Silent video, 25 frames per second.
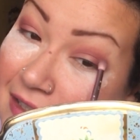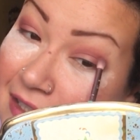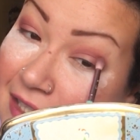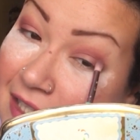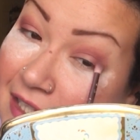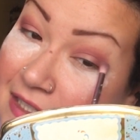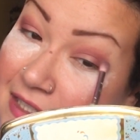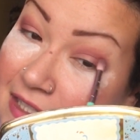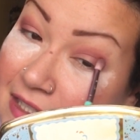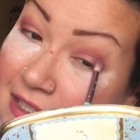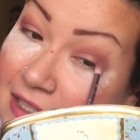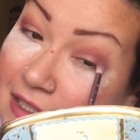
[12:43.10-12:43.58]

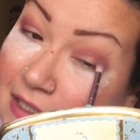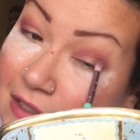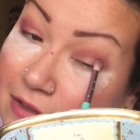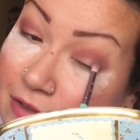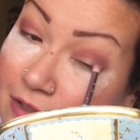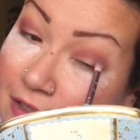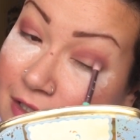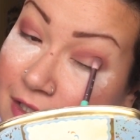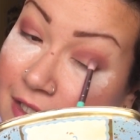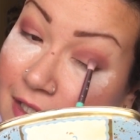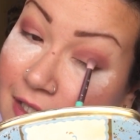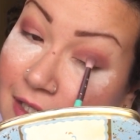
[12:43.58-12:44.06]
That's
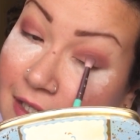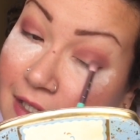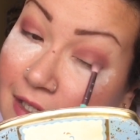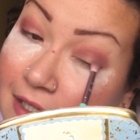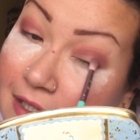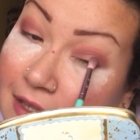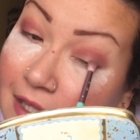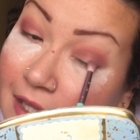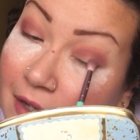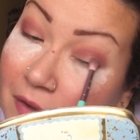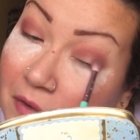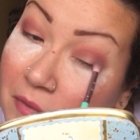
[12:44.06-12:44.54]

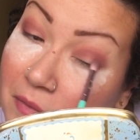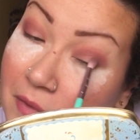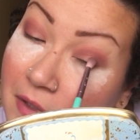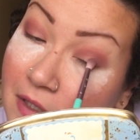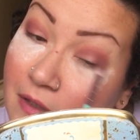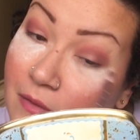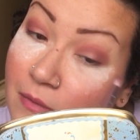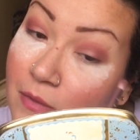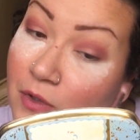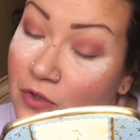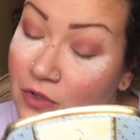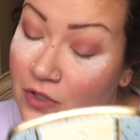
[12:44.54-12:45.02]
literally, that would
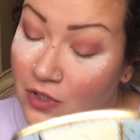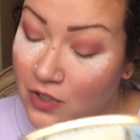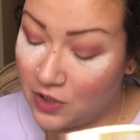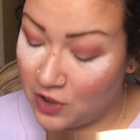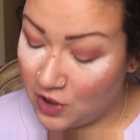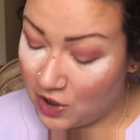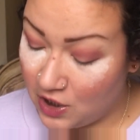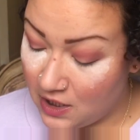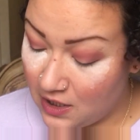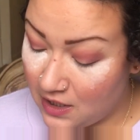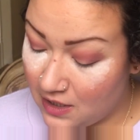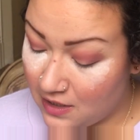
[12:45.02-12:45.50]
be the most
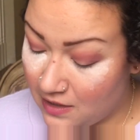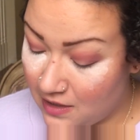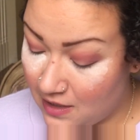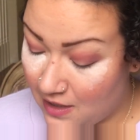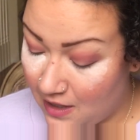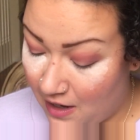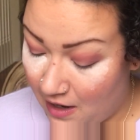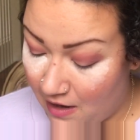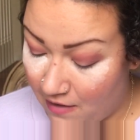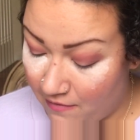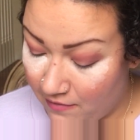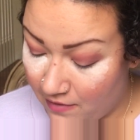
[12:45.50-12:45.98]
Sheena
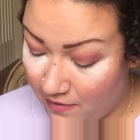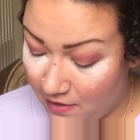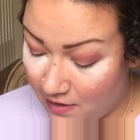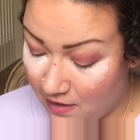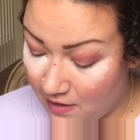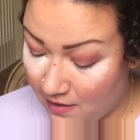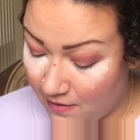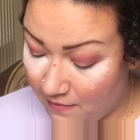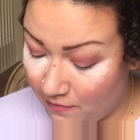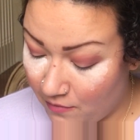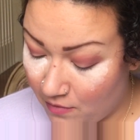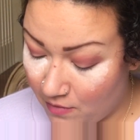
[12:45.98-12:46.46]
thing ever,
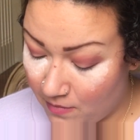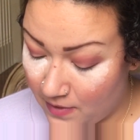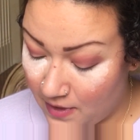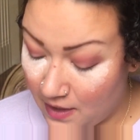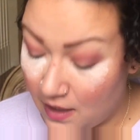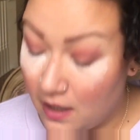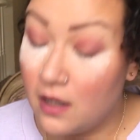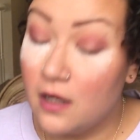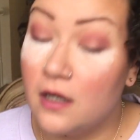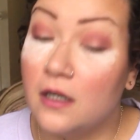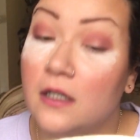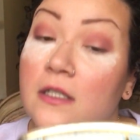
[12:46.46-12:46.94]
if we're
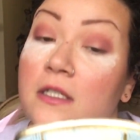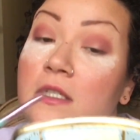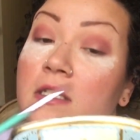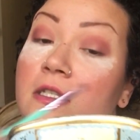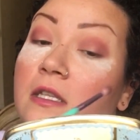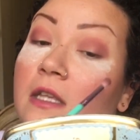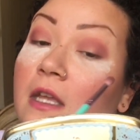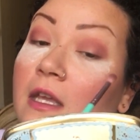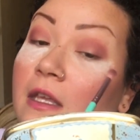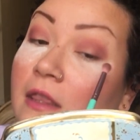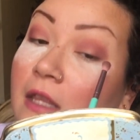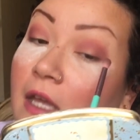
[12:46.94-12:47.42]
being
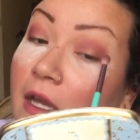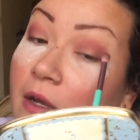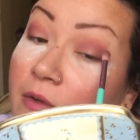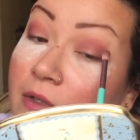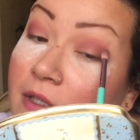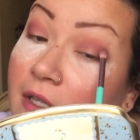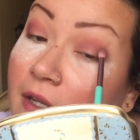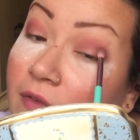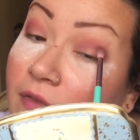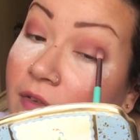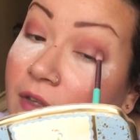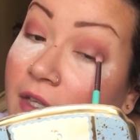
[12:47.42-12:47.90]
honest. Like, that
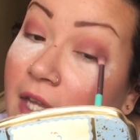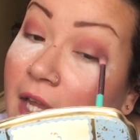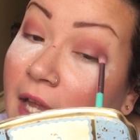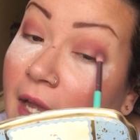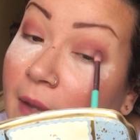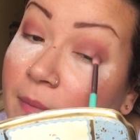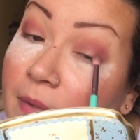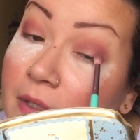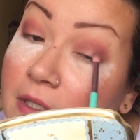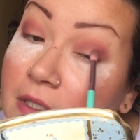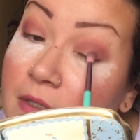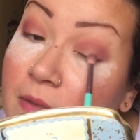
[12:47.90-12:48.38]
would definitely
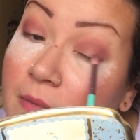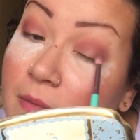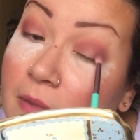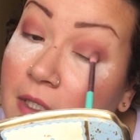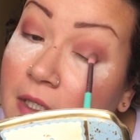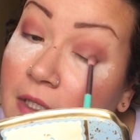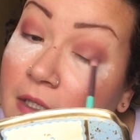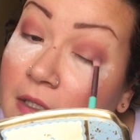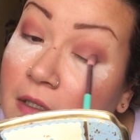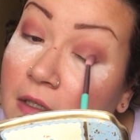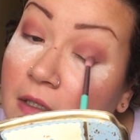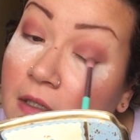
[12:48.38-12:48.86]
happen to
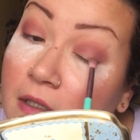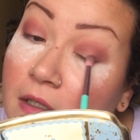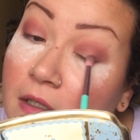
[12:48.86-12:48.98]
me.